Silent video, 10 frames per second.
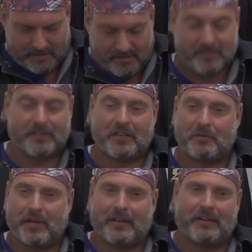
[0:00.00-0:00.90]
so
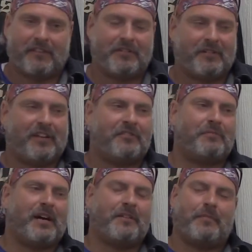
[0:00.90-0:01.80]
anyway,
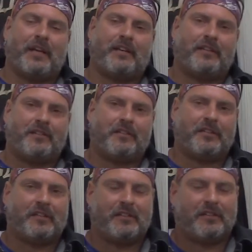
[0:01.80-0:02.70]
everybody made it through
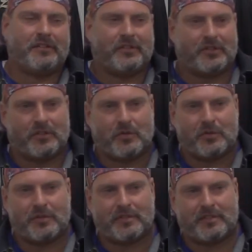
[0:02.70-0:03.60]
the, through the
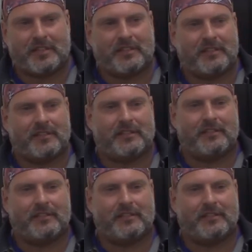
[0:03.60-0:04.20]
course, and uh,